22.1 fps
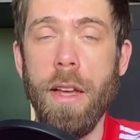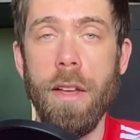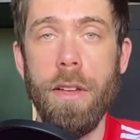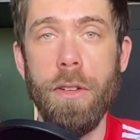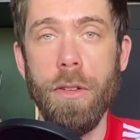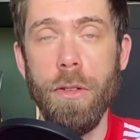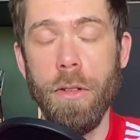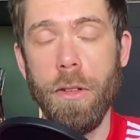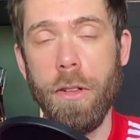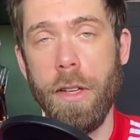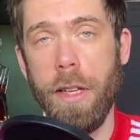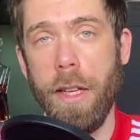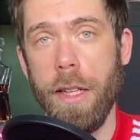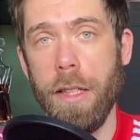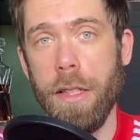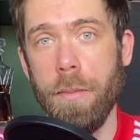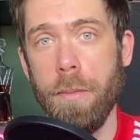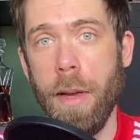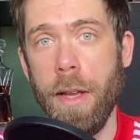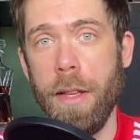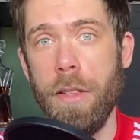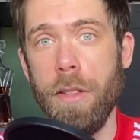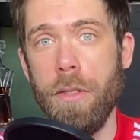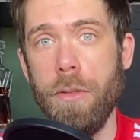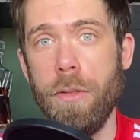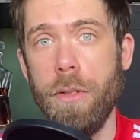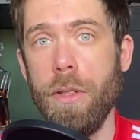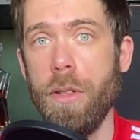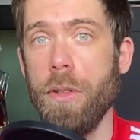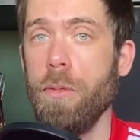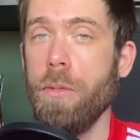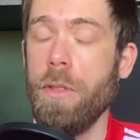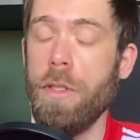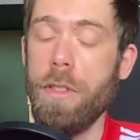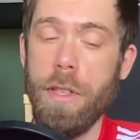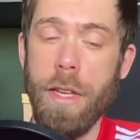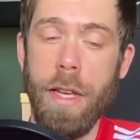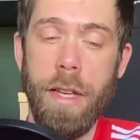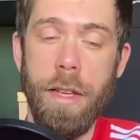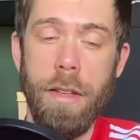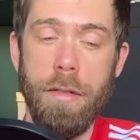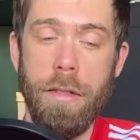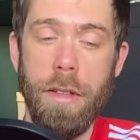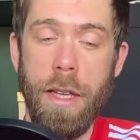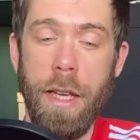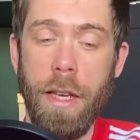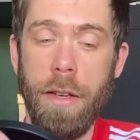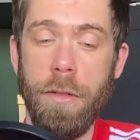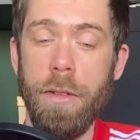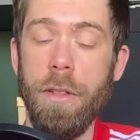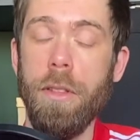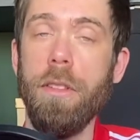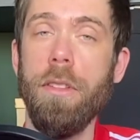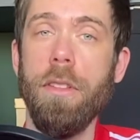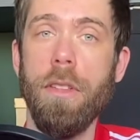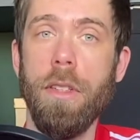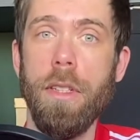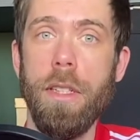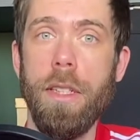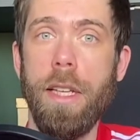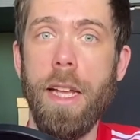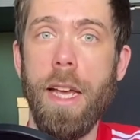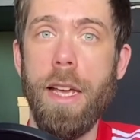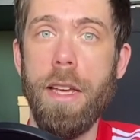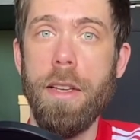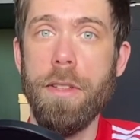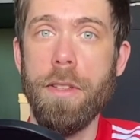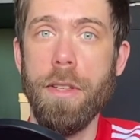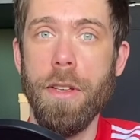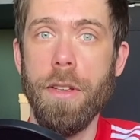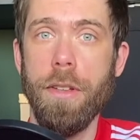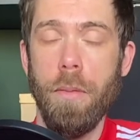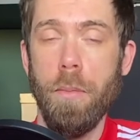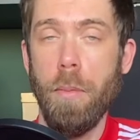You're looking at the menu, you would say, ik wil DEZE.